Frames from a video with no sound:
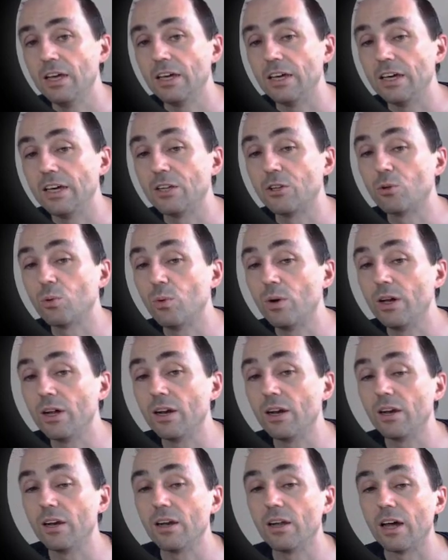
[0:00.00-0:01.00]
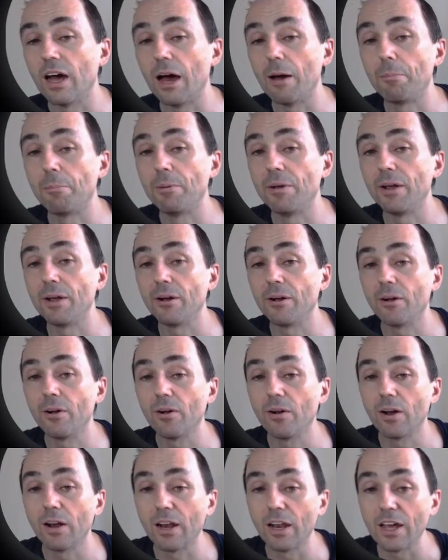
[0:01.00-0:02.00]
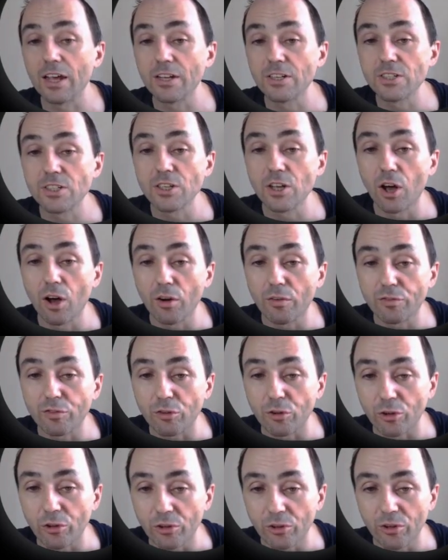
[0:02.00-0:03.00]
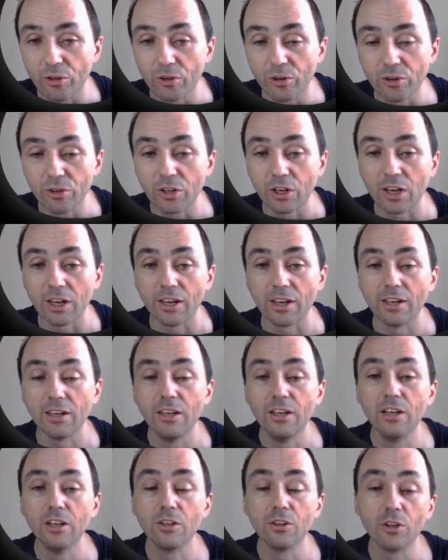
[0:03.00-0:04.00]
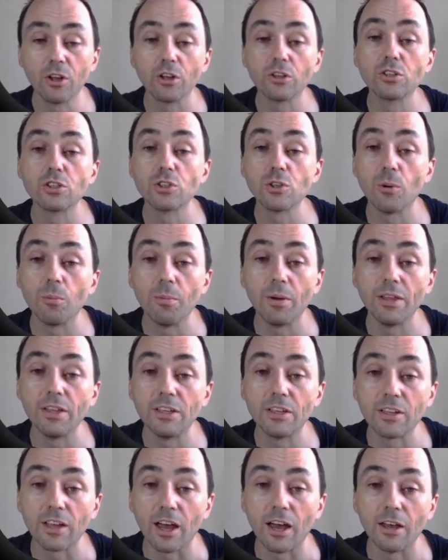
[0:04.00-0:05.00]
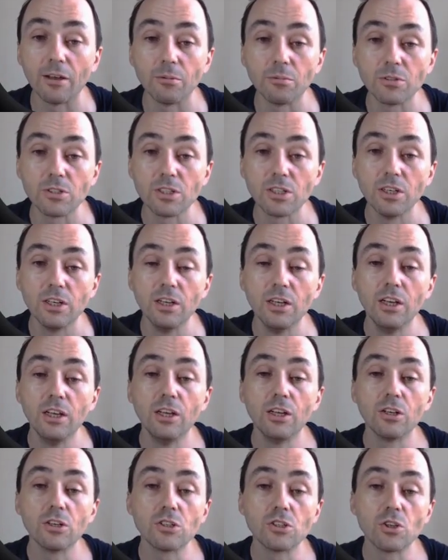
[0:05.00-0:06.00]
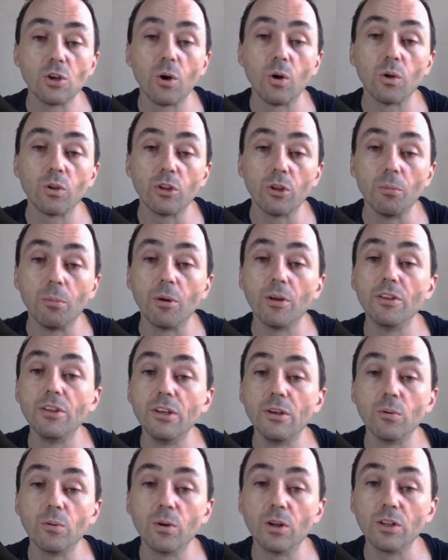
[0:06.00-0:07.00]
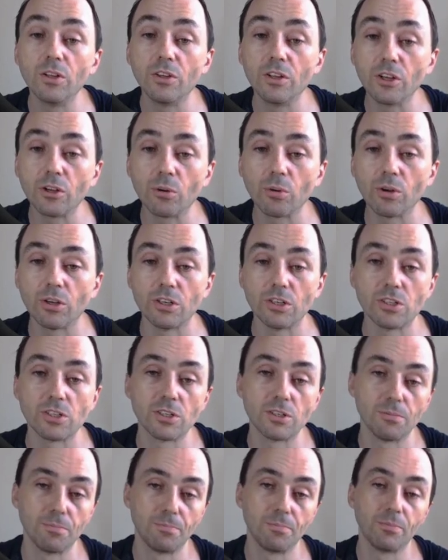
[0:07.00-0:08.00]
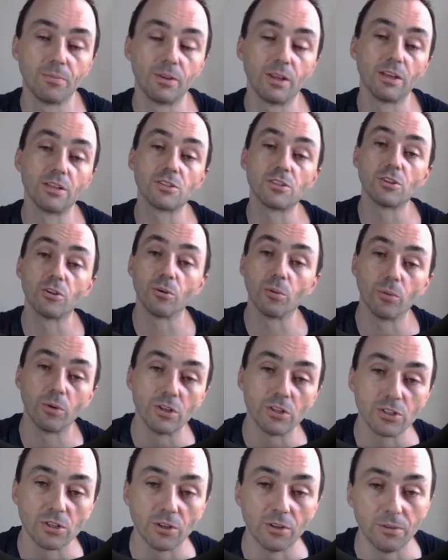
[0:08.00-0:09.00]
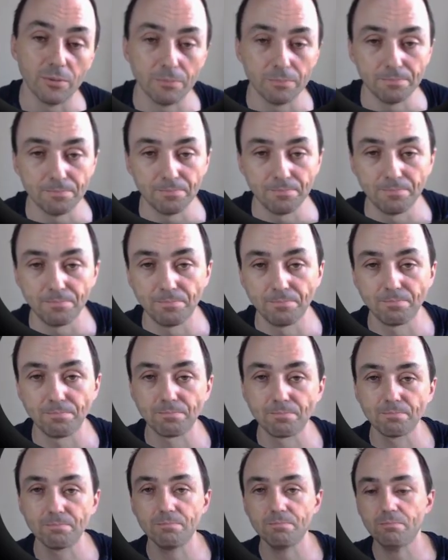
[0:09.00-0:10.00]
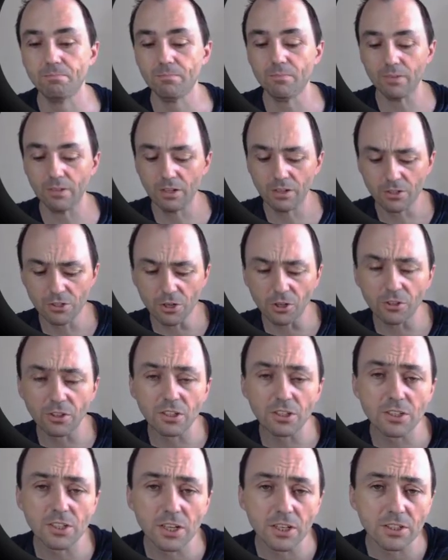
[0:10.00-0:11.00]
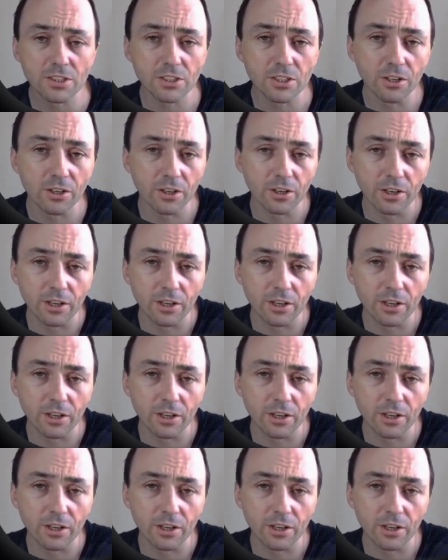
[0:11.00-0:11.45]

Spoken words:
it will appear less often, okay, not so many times, so the money will decrease. That's the reason. So this is a